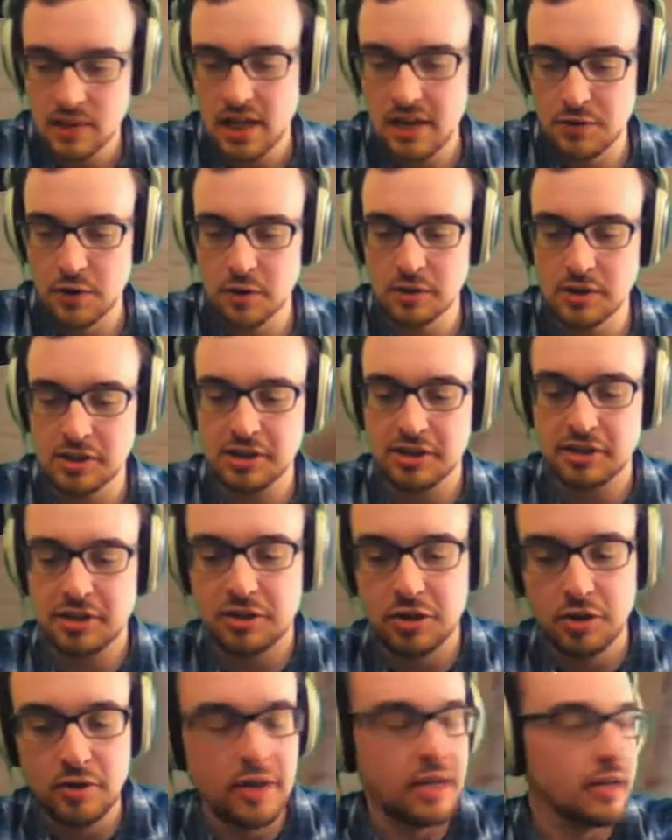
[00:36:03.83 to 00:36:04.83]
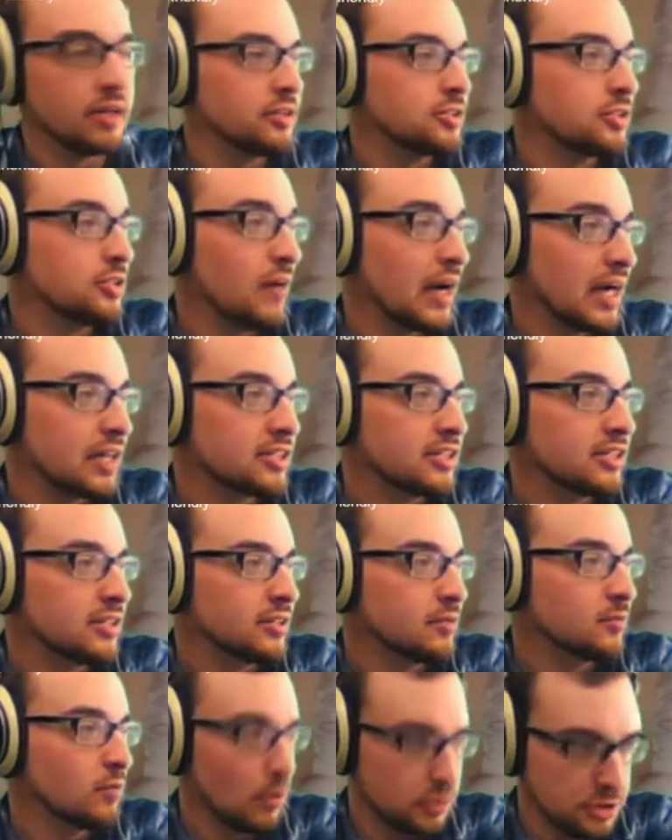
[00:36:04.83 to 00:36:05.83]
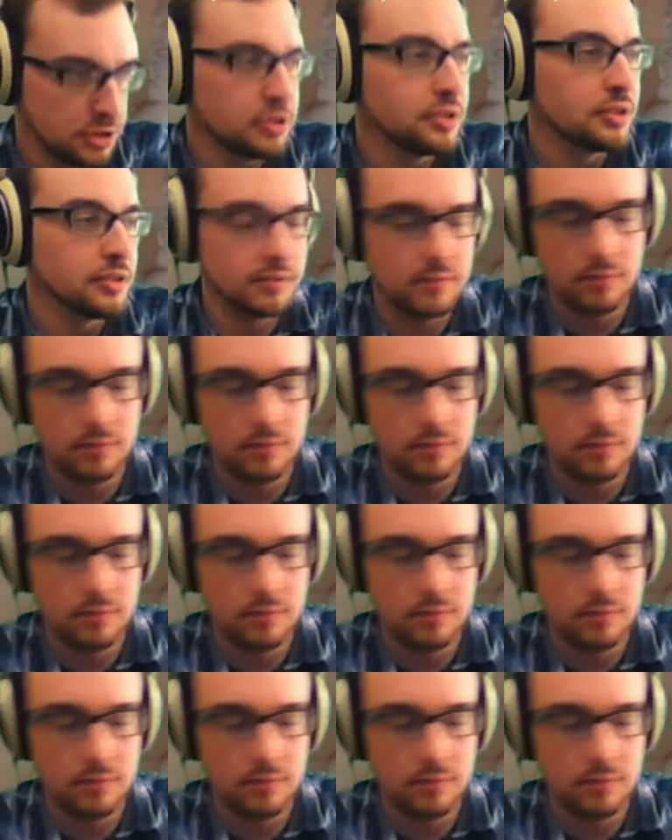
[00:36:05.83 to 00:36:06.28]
If there was just a 2 here, 2x here, what would you do?